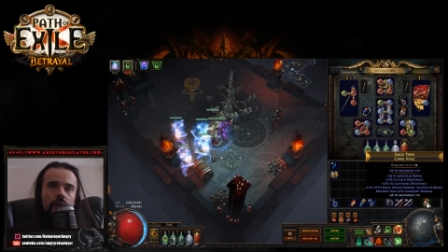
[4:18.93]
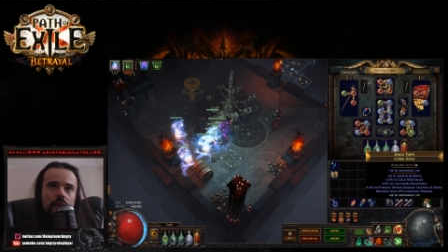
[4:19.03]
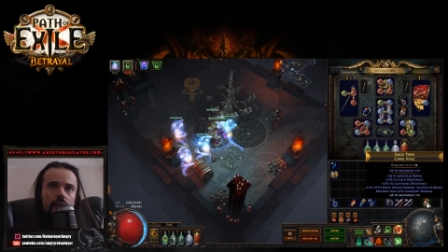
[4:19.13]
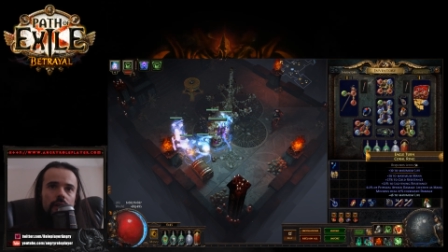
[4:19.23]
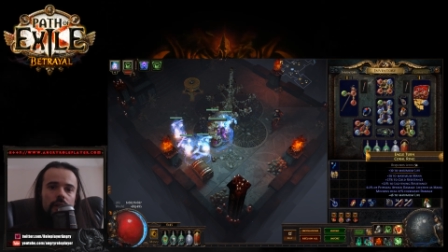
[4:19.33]

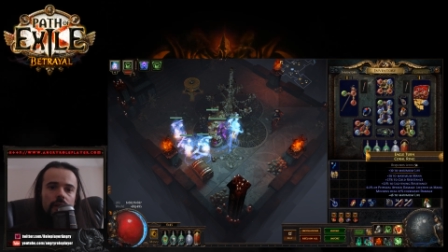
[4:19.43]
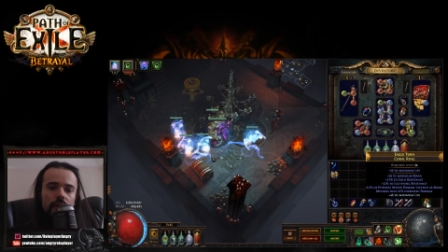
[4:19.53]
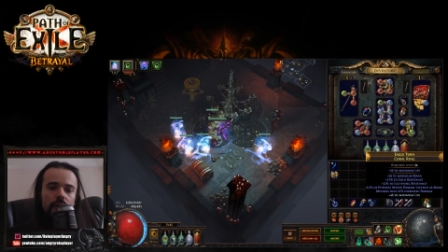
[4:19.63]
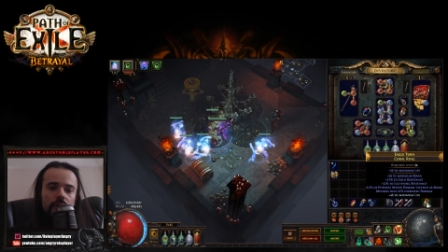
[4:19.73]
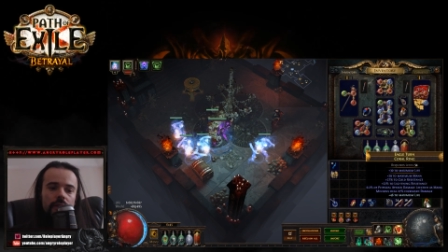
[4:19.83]

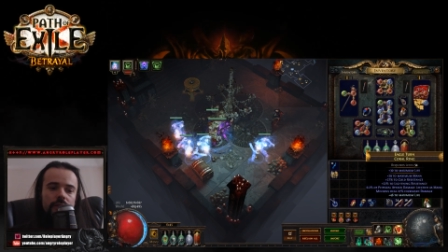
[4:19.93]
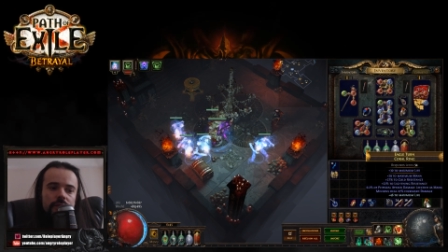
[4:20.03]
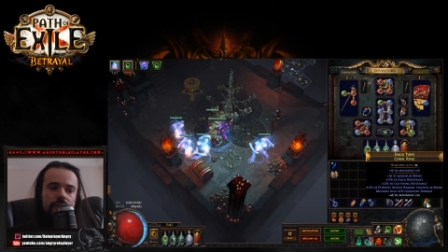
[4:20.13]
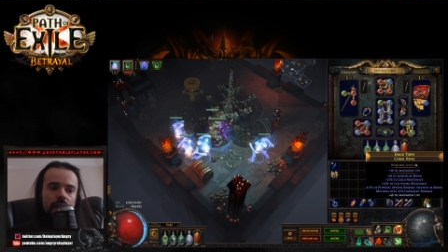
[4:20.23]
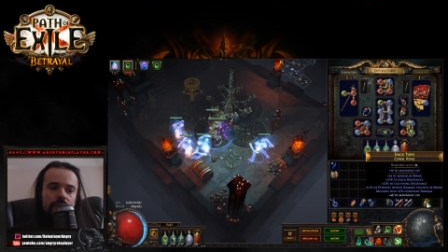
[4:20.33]

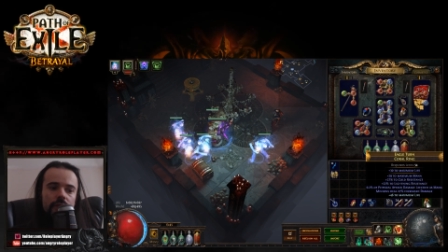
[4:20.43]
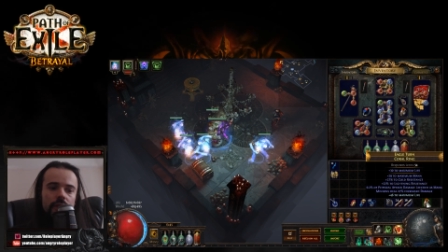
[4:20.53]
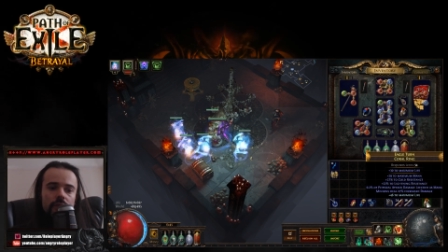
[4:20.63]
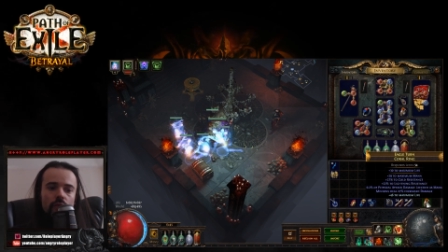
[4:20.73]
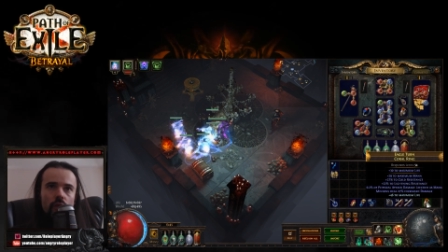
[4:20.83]
is that they
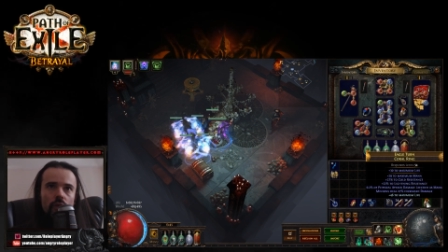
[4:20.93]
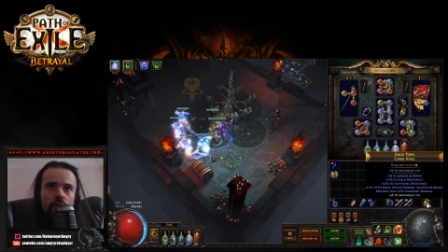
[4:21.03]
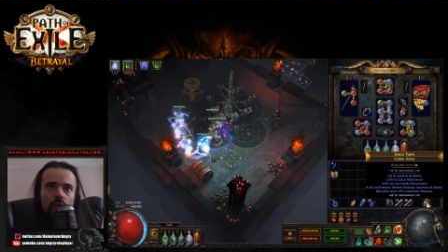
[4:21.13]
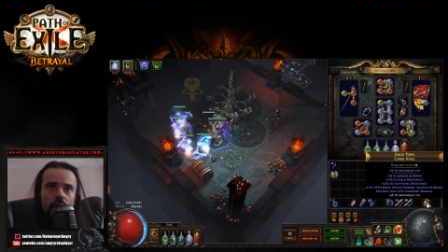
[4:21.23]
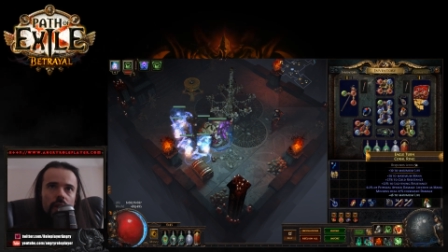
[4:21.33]
can roll
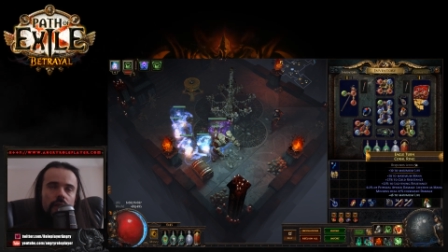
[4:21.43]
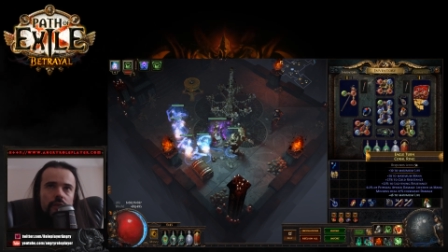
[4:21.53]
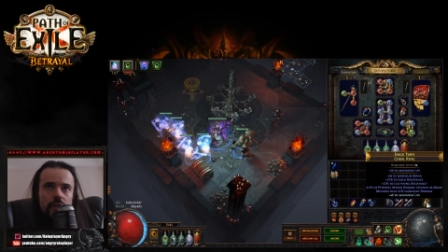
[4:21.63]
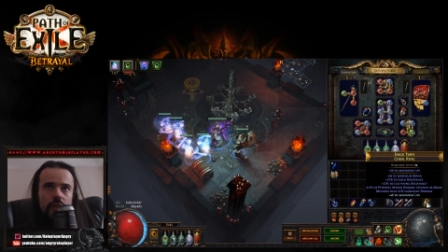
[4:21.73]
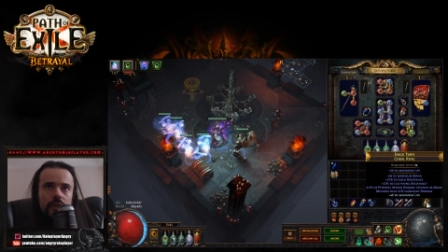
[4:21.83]
all kind of
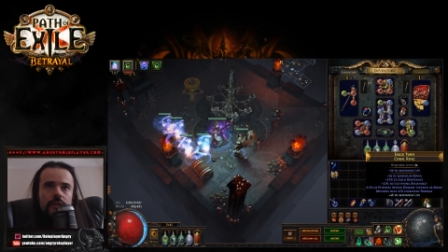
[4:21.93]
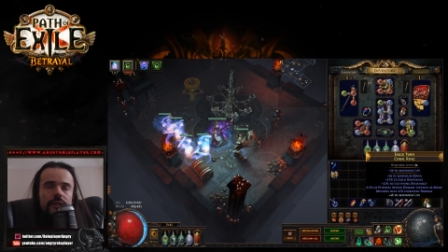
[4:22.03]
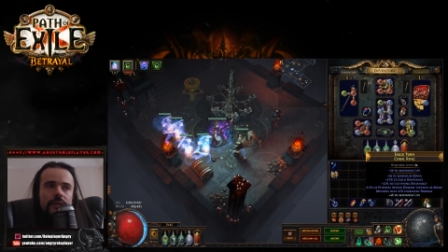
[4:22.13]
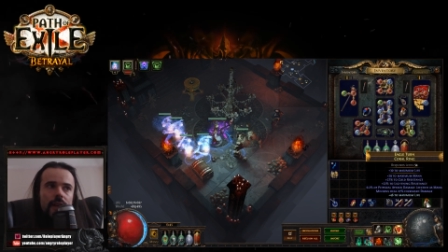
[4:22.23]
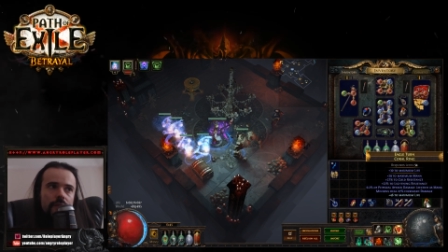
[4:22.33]
shit
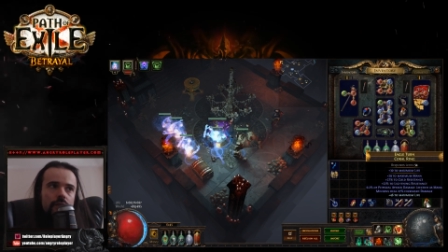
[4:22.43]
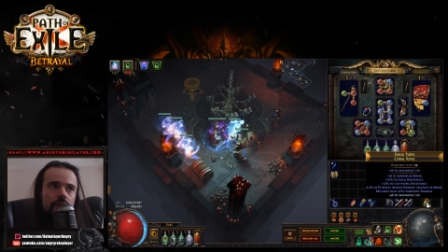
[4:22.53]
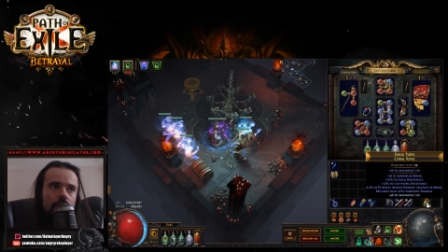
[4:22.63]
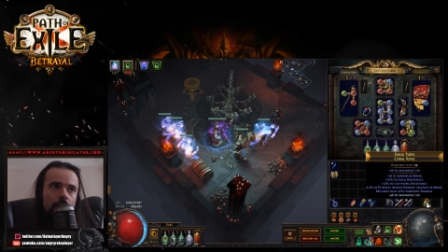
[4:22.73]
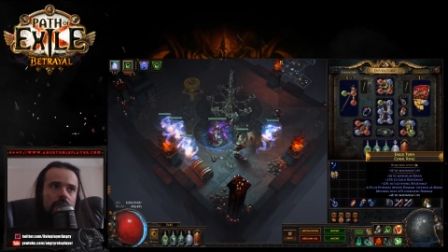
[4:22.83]
stats
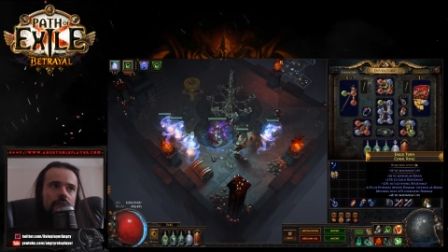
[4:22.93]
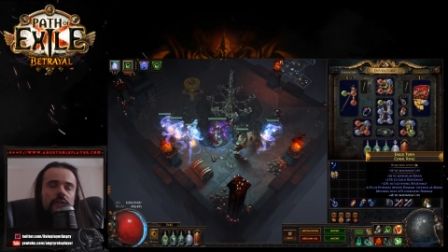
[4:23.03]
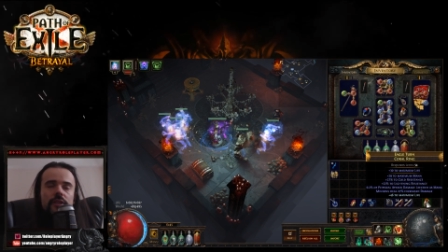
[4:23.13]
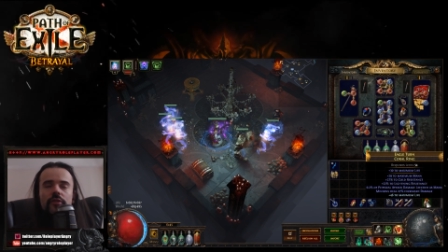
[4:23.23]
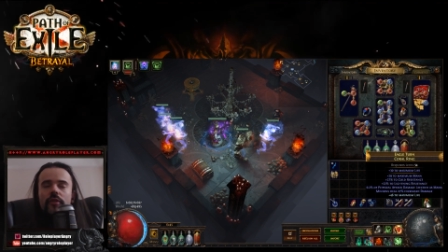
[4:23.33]
on them. It's
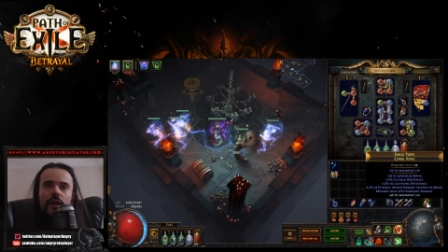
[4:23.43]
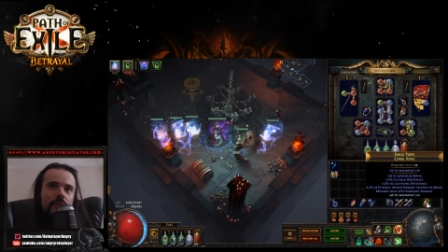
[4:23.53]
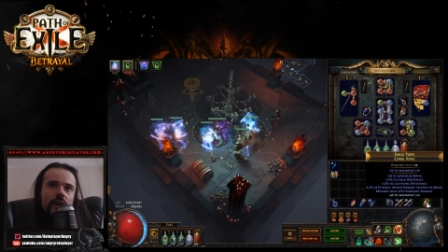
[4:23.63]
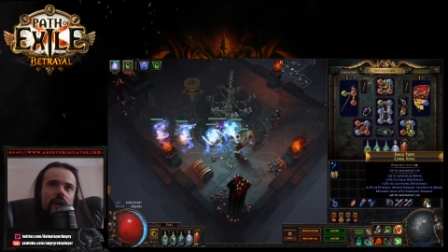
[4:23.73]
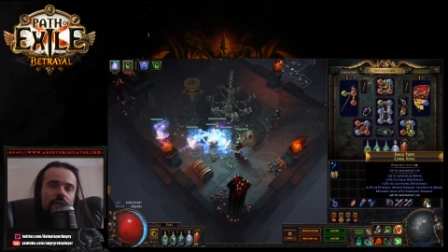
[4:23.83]

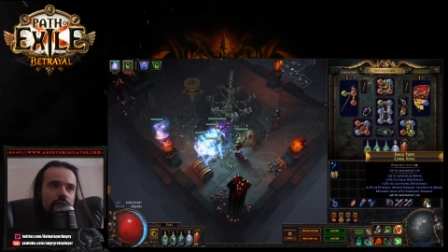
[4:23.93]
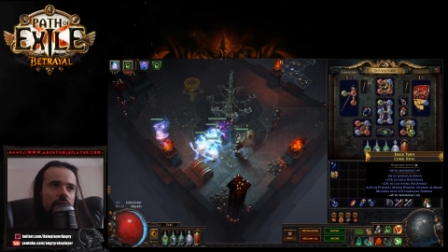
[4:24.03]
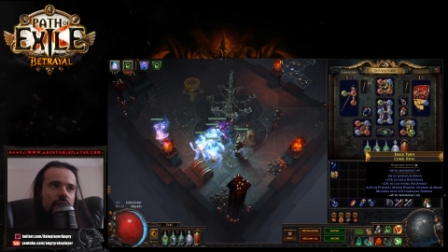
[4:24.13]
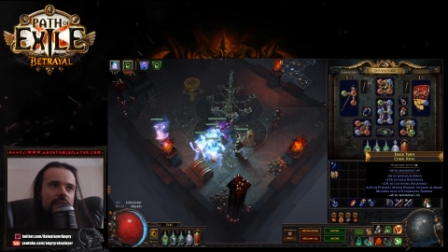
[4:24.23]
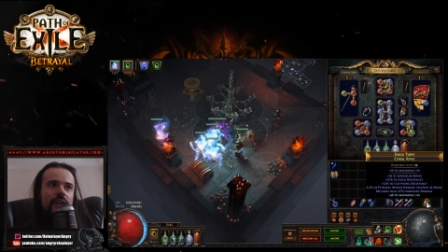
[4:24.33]
incredibly hard to
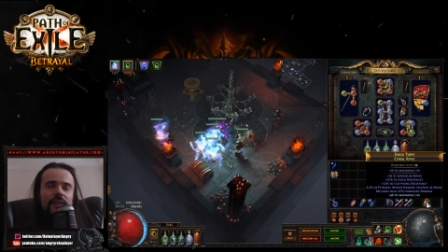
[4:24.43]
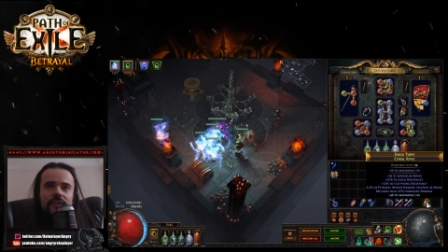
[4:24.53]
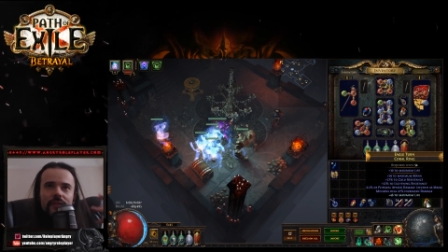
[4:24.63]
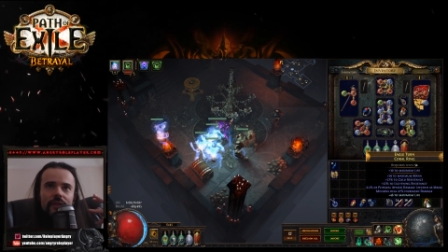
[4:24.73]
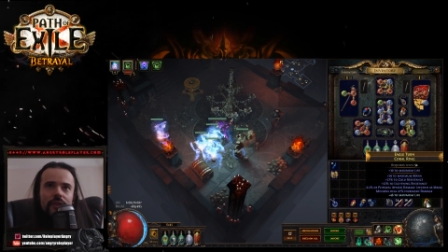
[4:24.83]
get
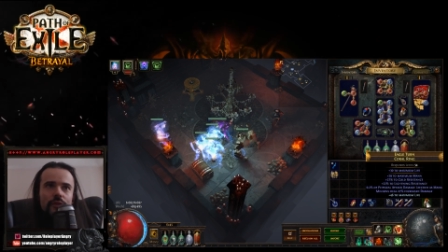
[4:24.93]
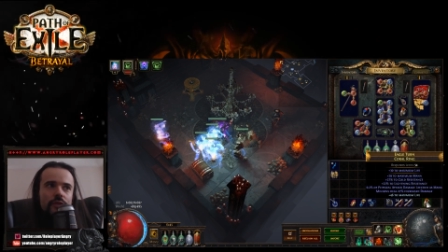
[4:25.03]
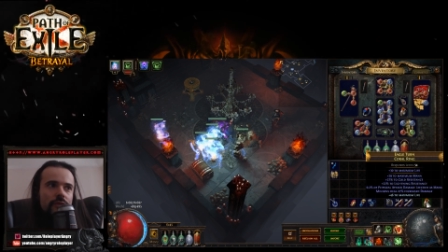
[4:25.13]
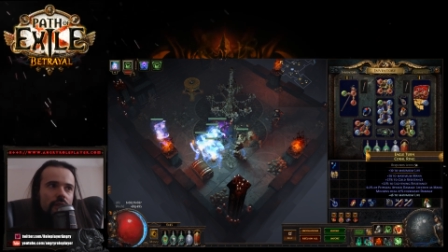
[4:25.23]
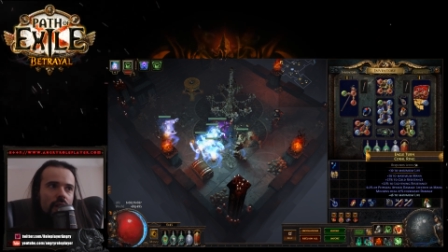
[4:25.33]
something
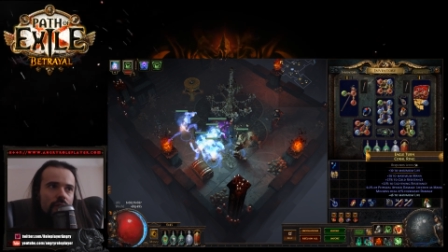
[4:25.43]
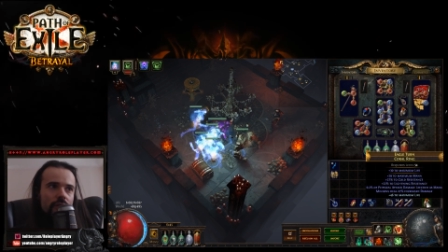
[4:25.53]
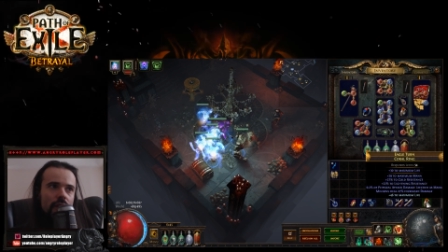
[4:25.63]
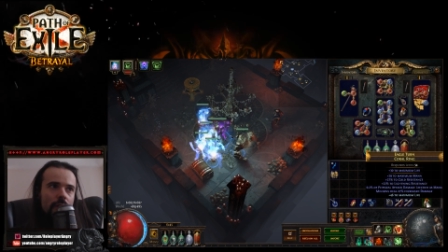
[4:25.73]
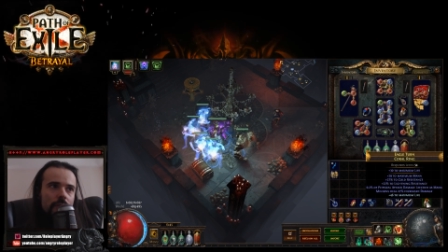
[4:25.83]
useful out
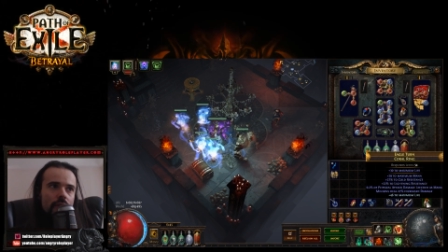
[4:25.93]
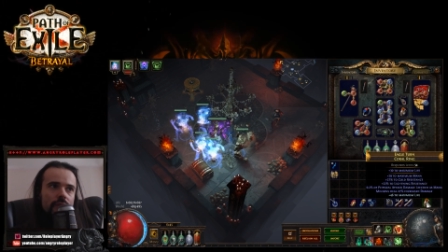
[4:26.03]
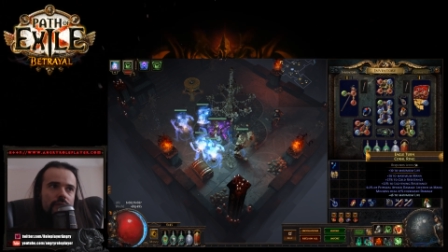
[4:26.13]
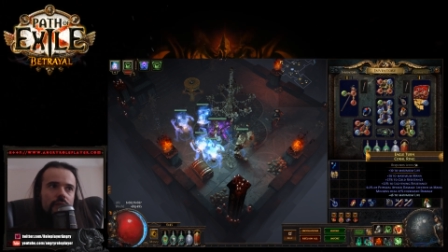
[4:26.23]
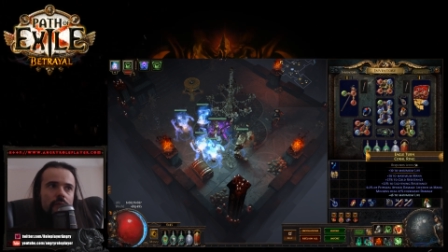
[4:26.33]
of them
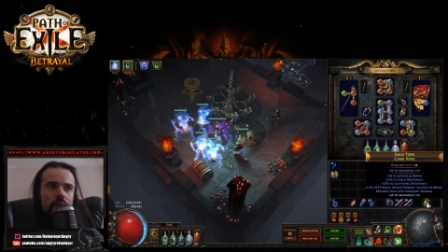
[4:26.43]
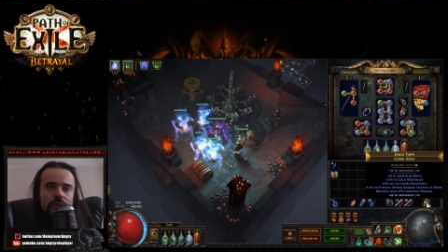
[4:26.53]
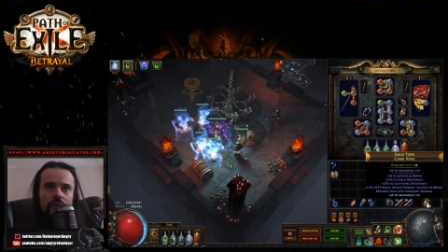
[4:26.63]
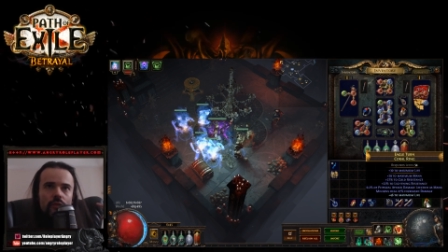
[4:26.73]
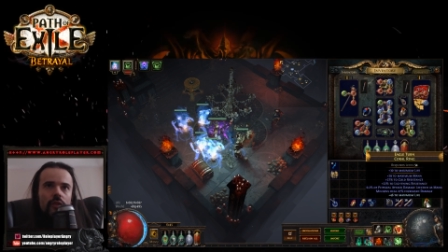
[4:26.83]
because they
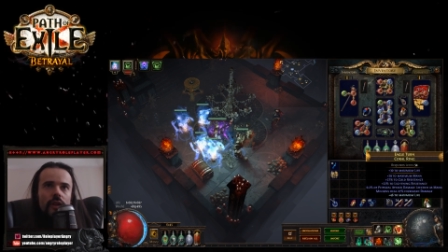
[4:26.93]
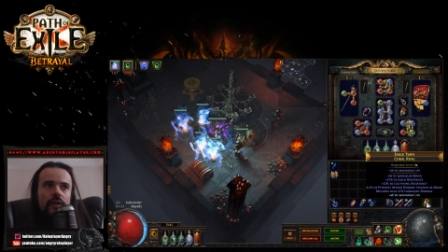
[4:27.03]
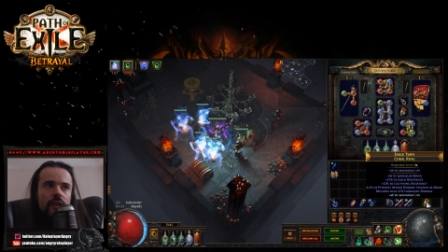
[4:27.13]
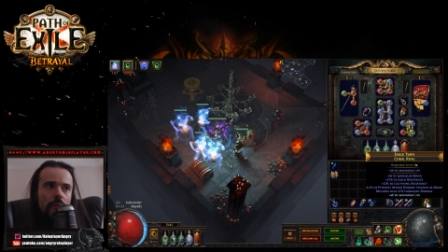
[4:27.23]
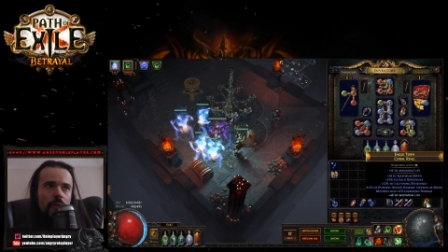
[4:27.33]
mostly roll like
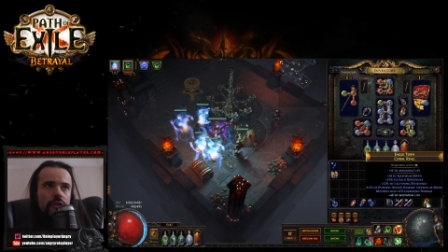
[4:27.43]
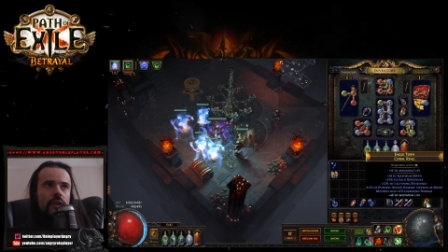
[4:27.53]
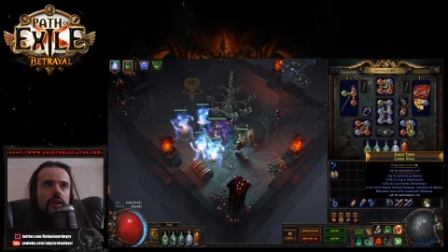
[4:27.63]
garbage.